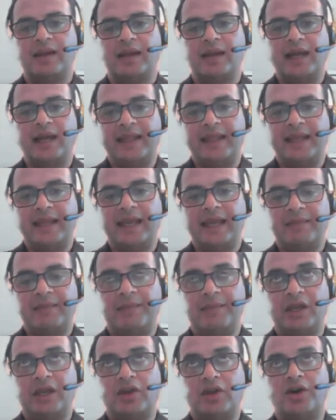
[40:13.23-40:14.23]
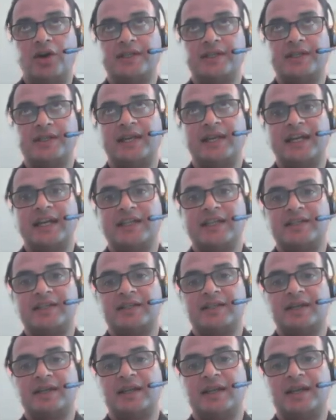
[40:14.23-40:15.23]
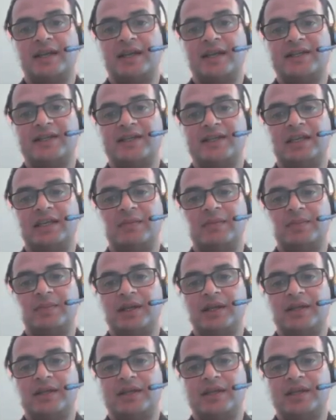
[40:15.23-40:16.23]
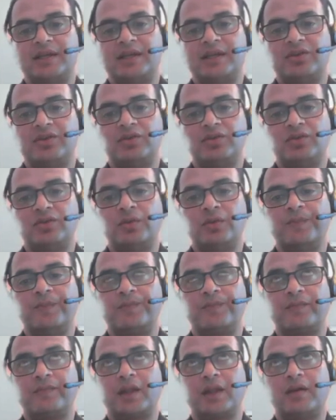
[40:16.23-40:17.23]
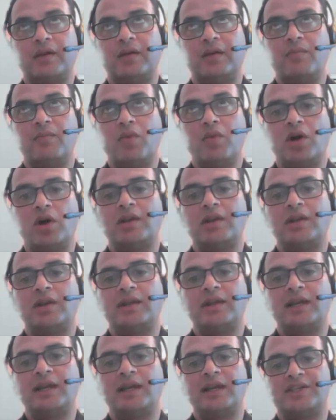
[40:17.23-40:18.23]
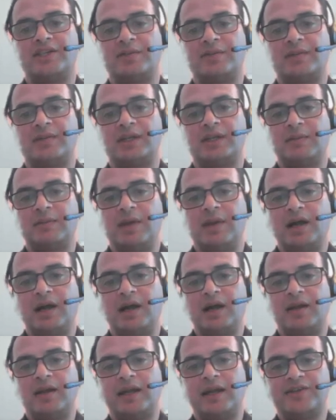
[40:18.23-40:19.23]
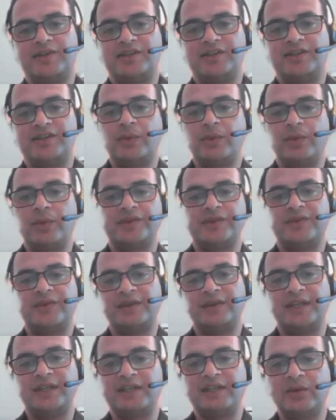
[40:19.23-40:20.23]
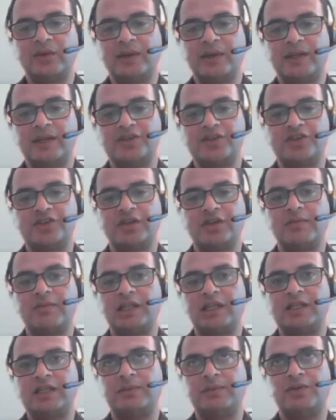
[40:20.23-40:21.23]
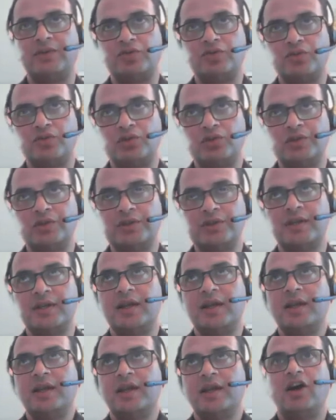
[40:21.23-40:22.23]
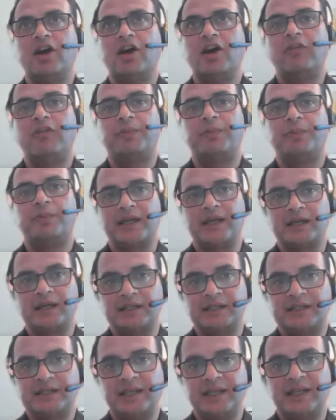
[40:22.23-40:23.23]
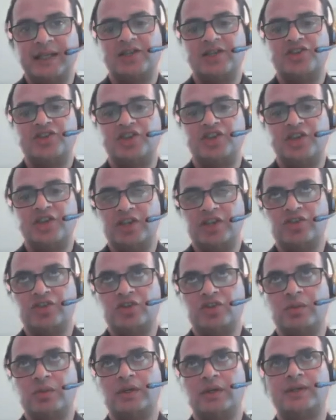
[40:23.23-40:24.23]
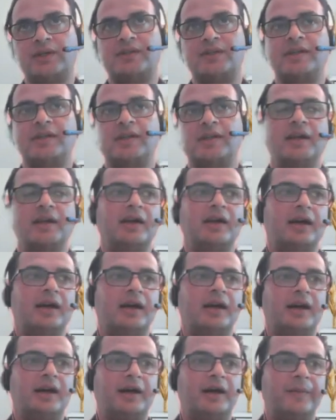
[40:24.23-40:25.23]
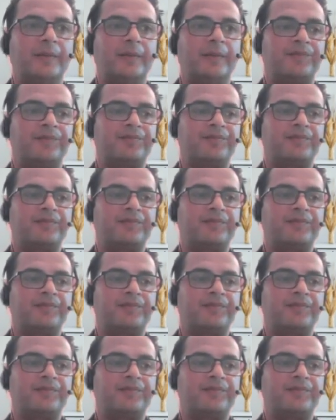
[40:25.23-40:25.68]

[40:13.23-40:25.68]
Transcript: And then because it has the ability to model the customer demand and sequence and resequence using multiple rules of priority, changeovers, um,